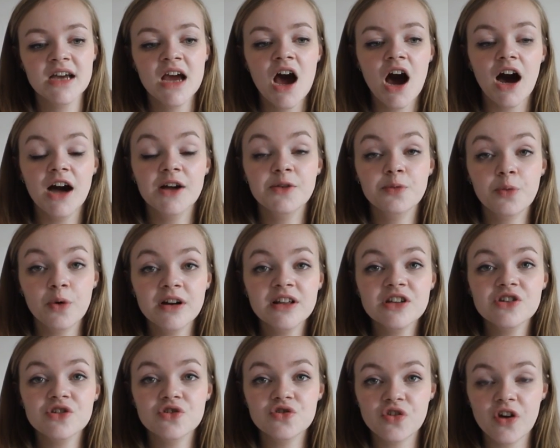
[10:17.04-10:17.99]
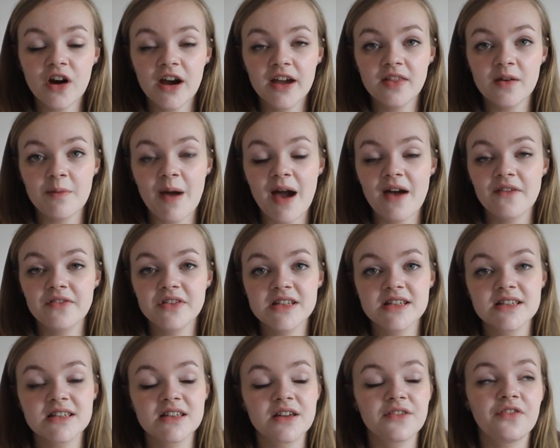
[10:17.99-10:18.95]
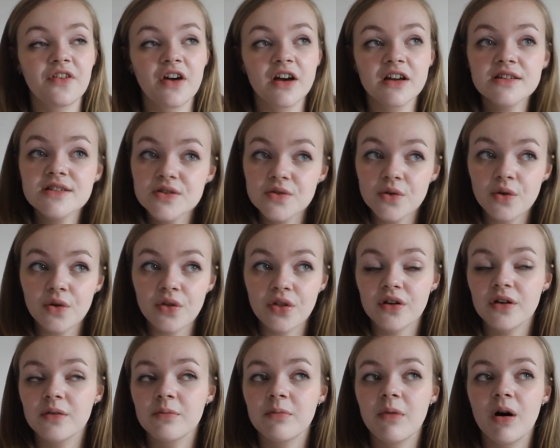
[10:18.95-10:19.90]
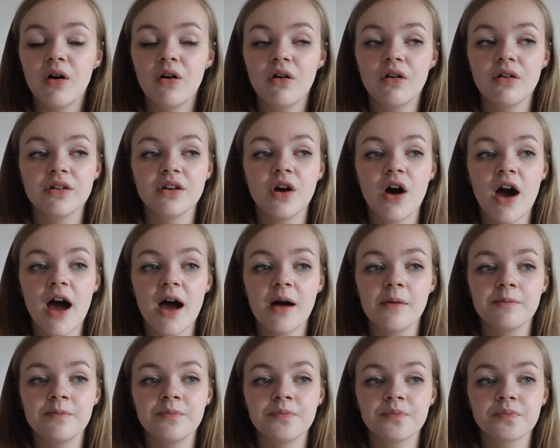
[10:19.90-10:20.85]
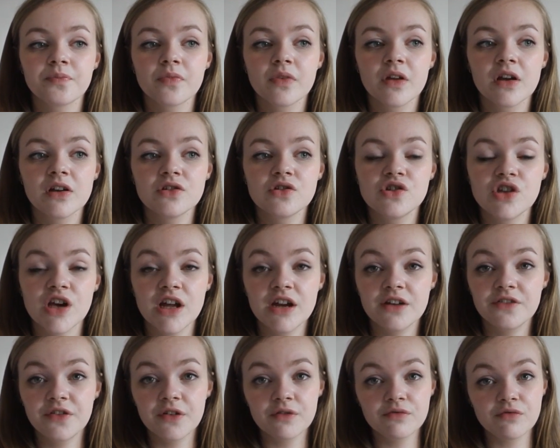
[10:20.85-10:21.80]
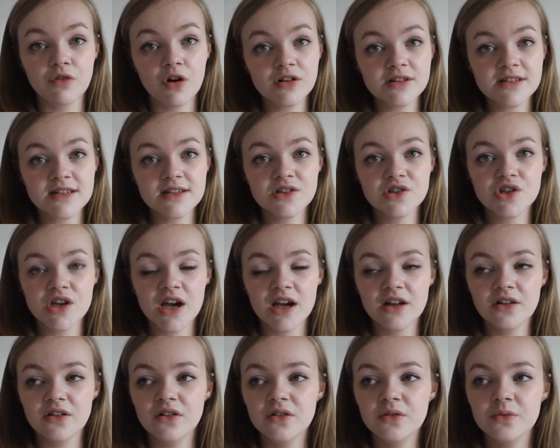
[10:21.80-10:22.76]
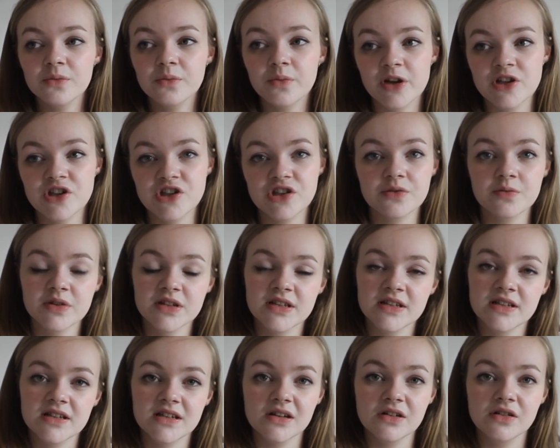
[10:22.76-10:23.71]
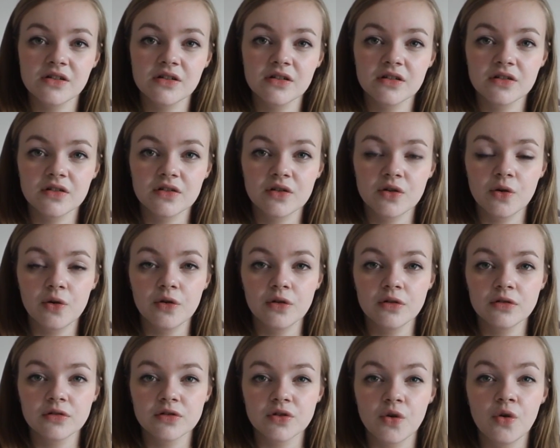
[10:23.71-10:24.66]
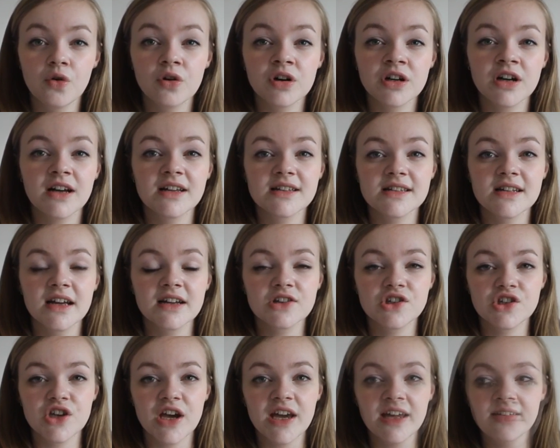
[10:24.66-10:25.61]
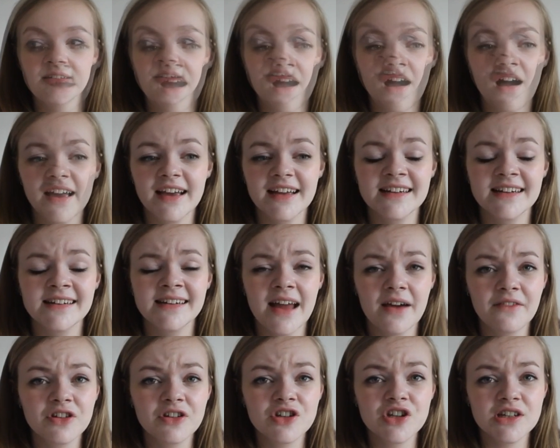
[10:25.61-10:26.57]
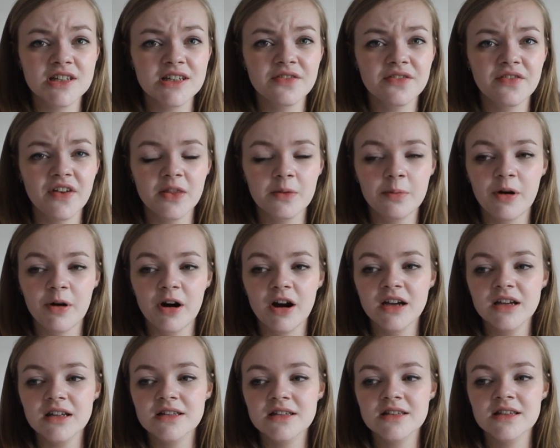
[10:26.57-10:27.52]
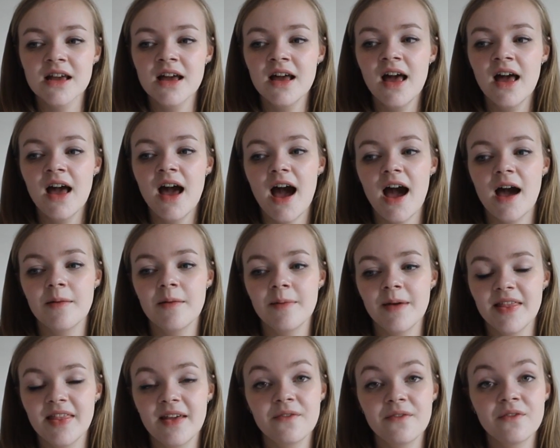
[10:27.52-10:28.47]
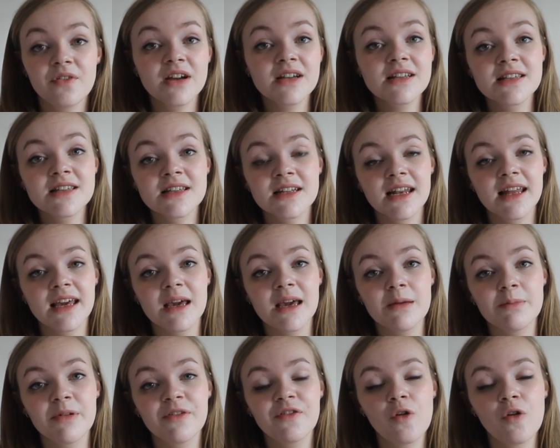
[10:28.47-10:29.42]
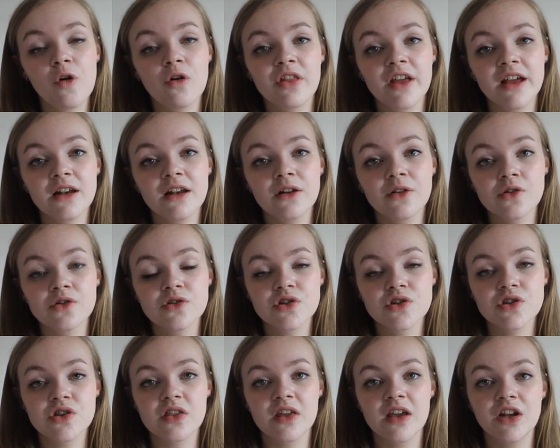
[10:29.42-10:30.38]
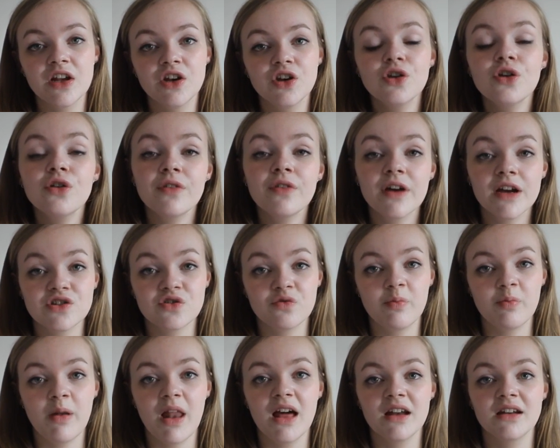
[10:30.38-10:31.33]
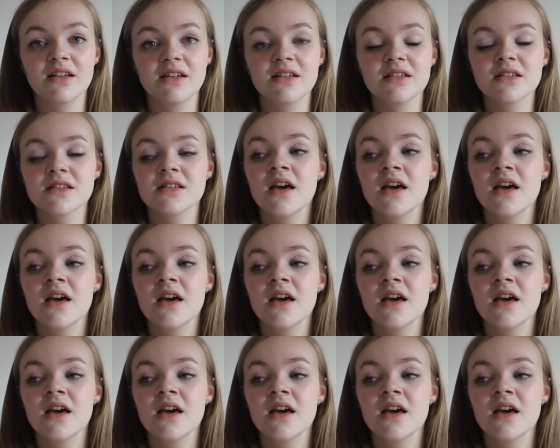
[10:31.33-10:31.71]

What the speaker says: I'd wanted to try them ever since I first saw them on Jennifer Ross's channel when she was still called Organized Like Jen. I could never justify the price. And then recently, before they launched the new range of planners,